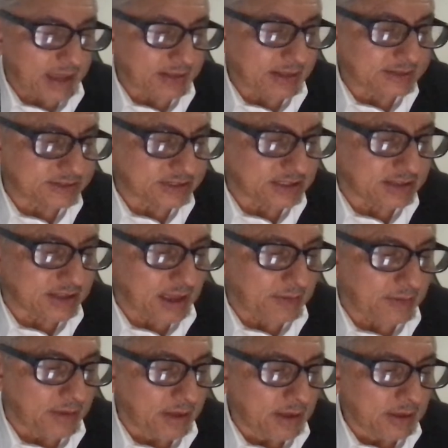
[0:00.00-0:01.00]
they
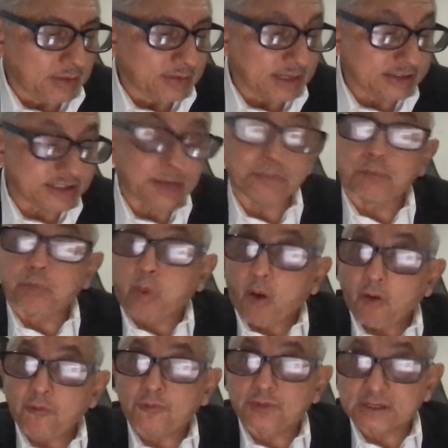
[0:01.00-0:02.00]
see
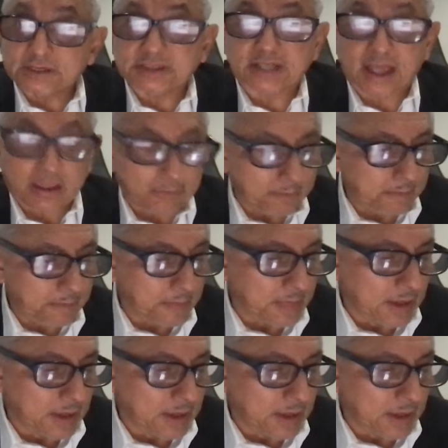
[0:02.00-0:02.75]
both the same.